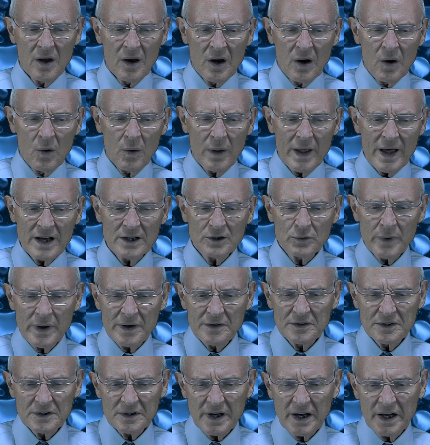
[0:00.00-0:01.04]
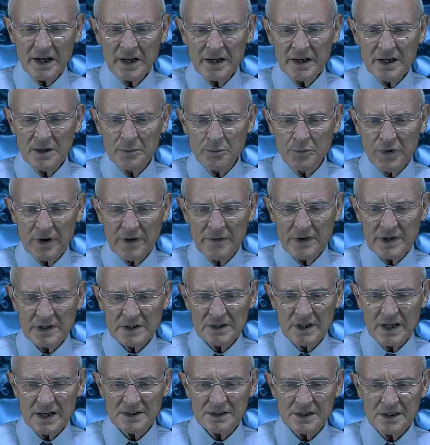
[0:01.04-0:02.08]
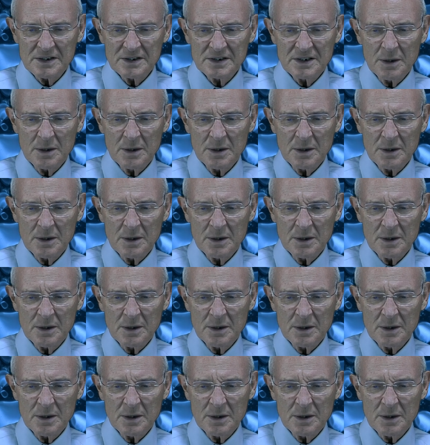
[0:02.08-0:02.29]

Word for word: Well, as we have studied in previous lessons,